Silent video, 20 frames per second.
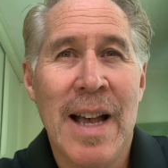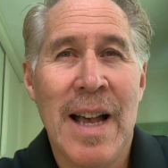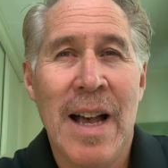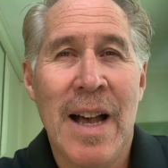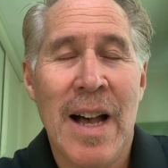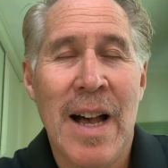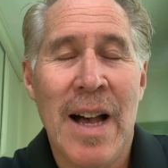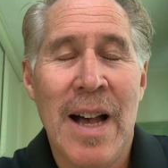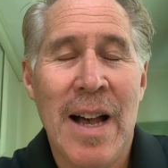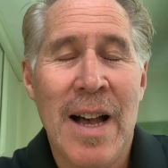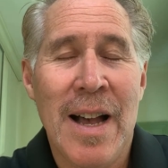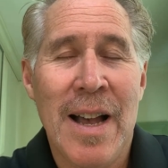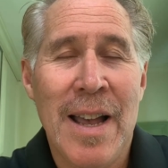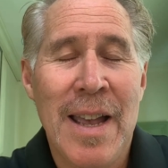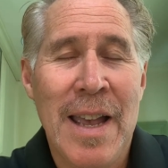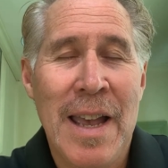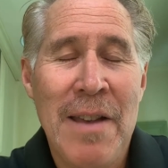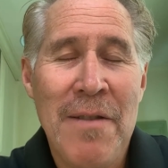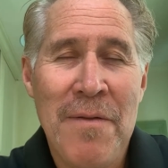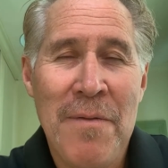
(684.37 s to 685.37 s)
I
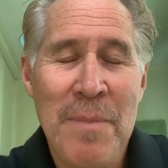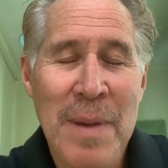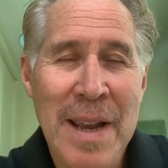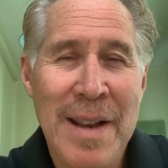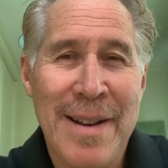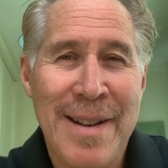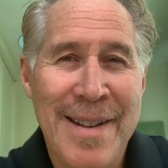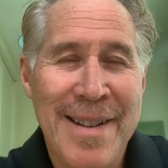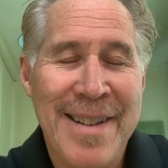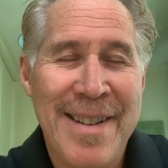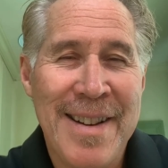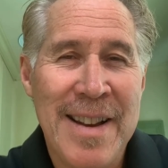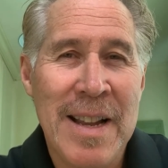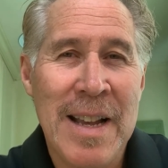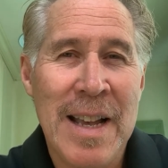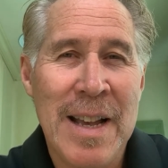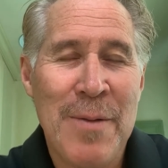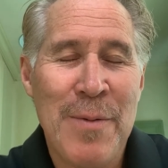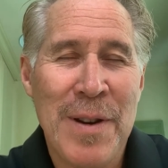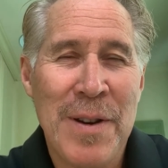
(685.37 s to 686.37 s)
have met
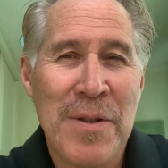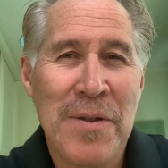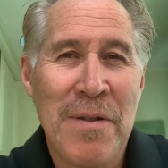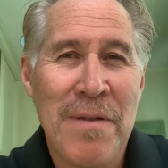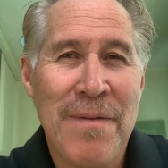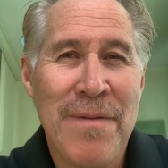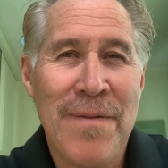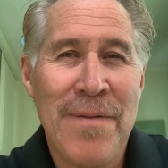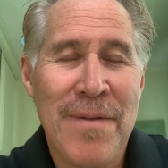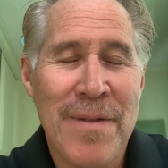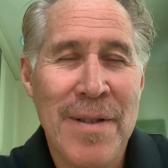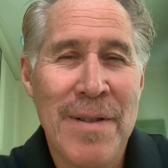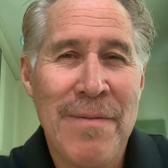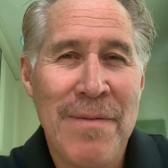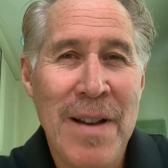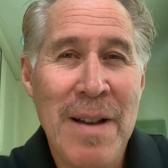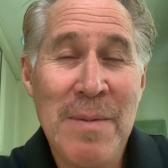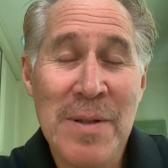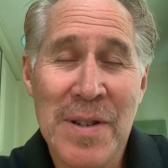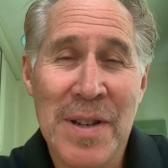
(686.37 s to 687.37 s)
one or two
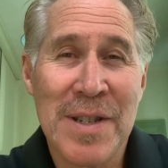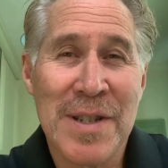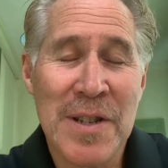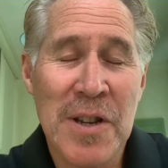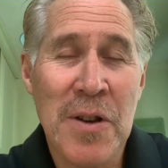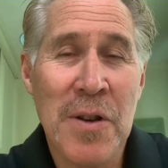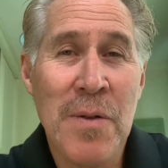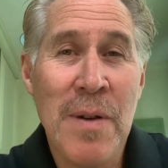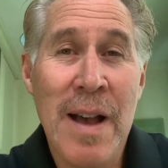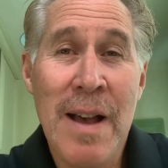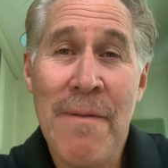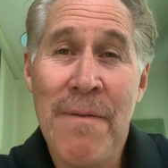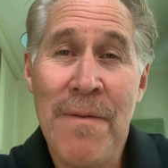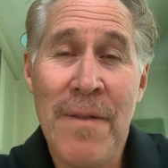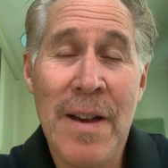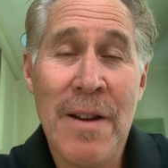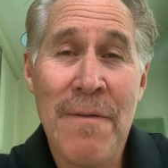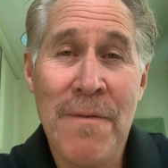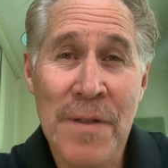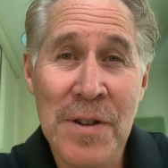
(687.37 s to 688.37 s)
pharmacists who are
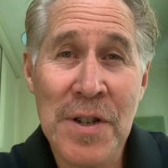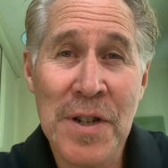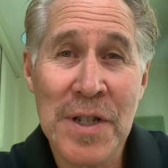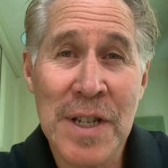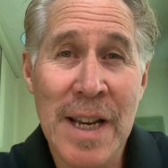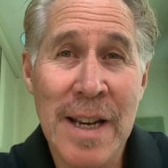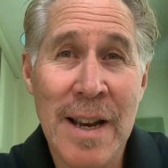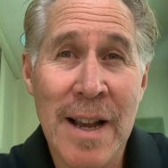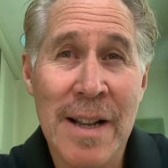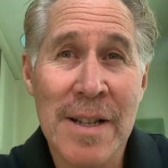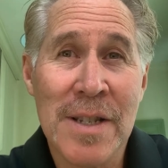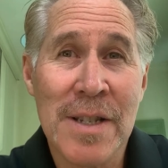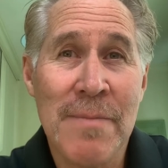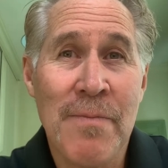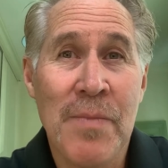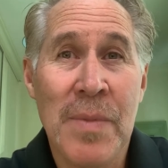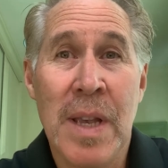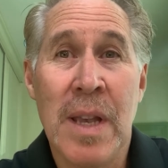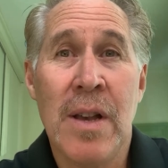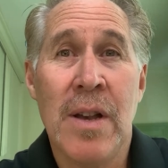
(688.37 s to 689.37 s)
efficiency nuts.
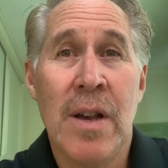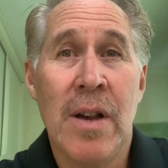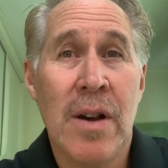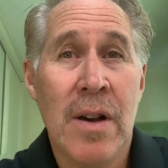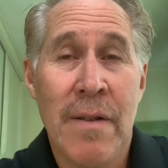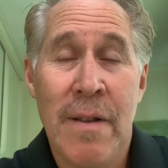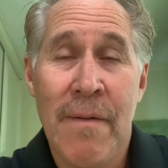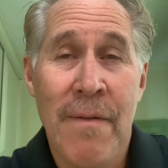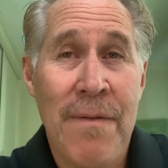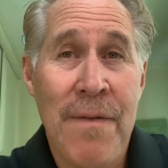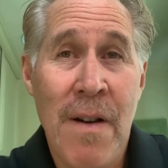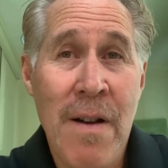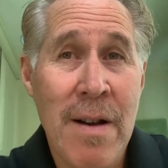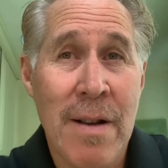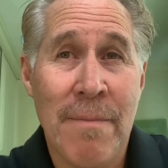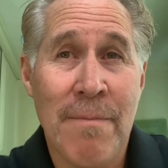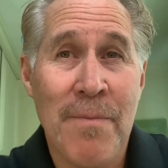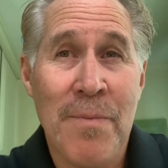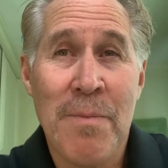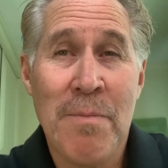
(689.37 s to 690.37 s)
Fine,
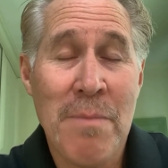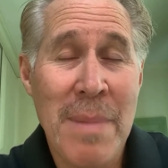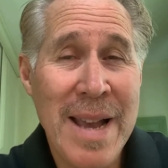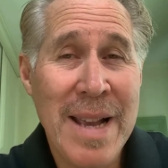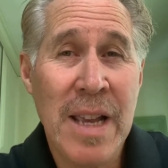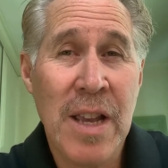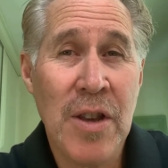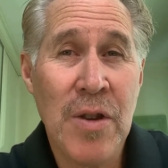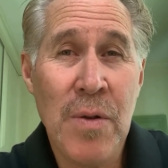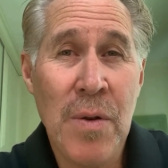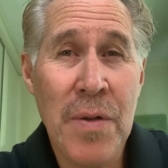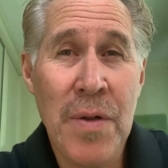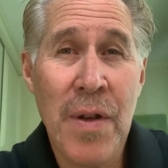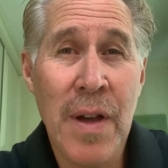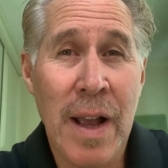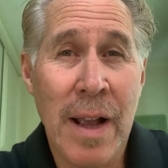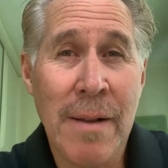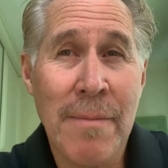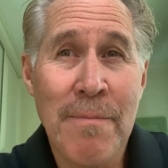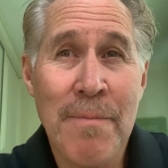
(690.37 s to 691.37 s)
make it your
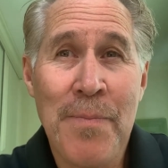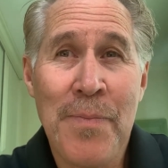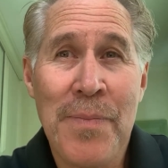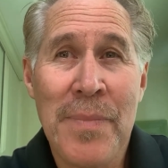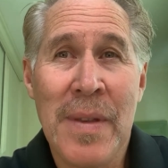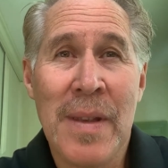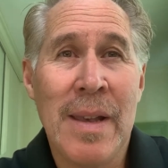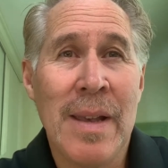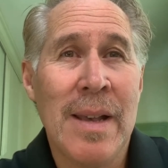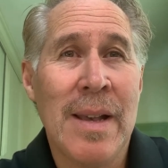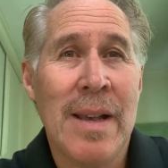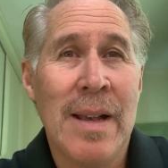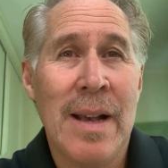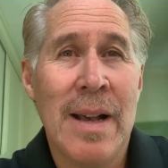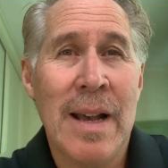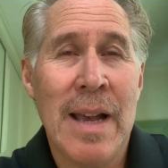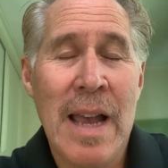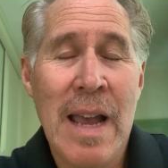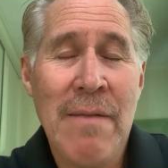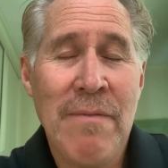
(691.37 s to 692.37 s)
thing.
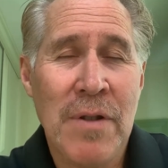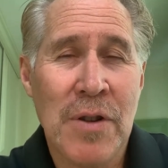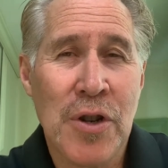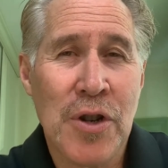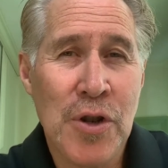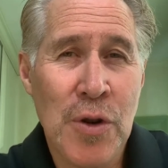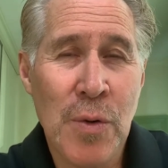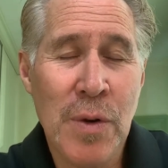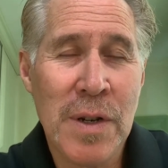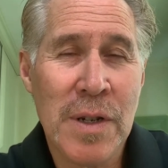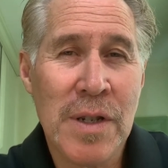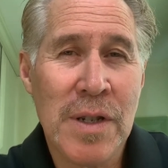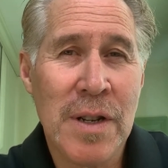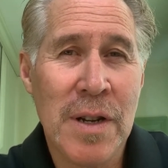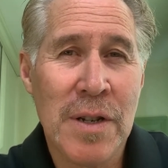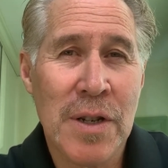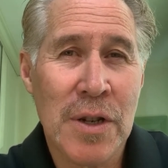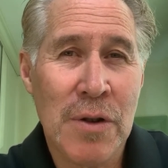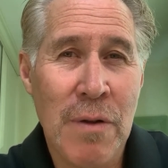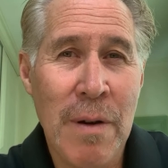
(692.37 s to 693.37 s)
Have the shortest
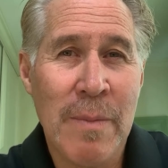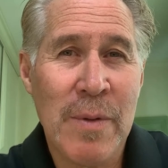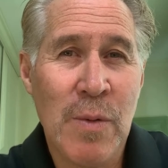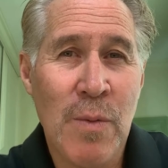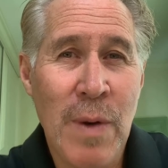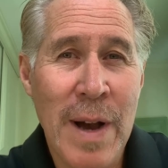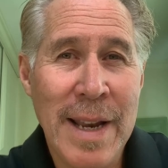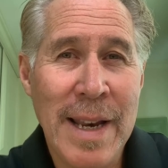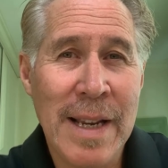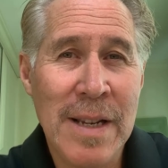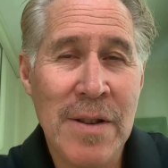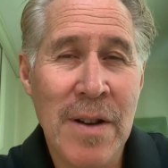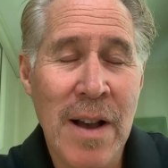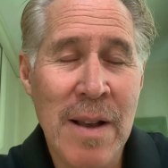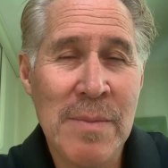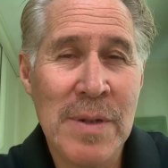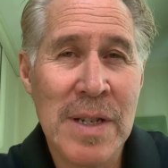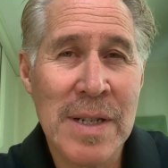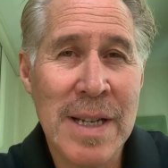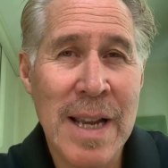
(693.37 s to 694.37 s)
script waiting
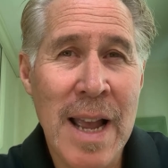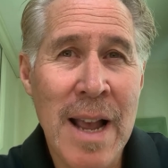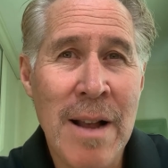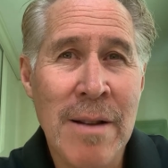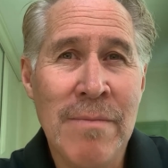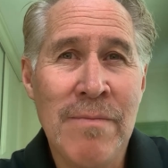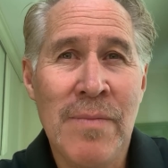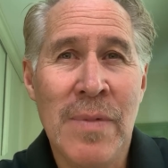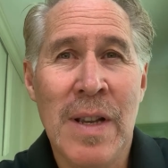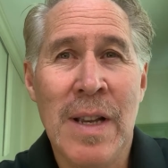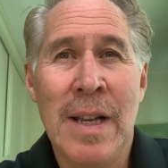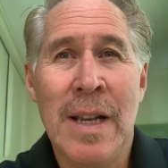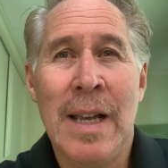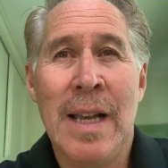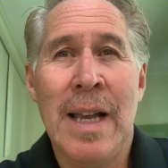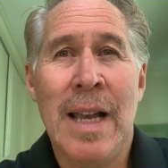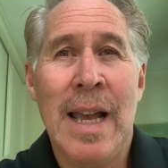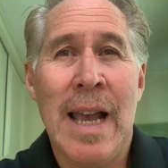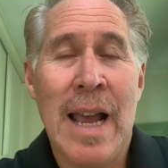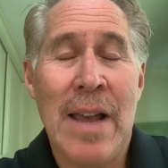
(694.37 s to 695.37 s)
times in town
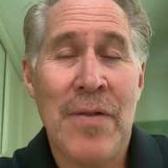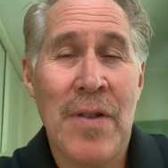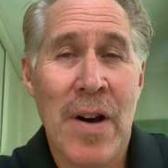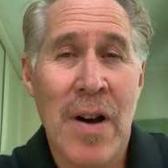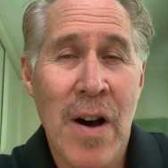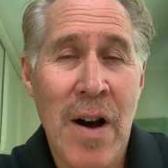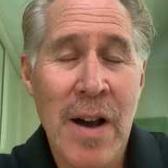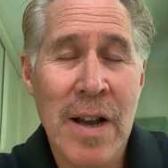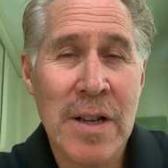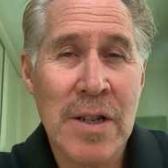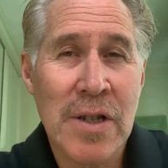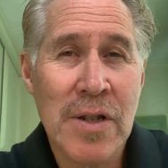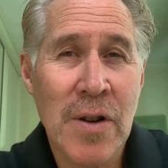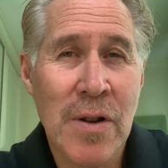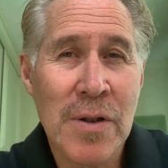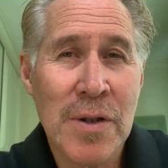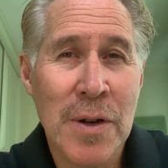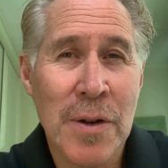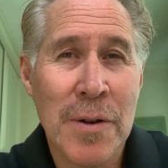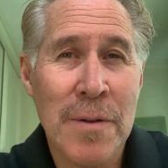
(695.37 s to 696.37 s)
and the highest stock
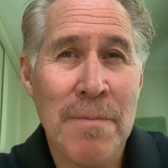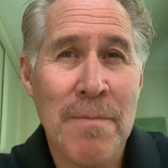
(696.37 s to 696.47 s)
turn.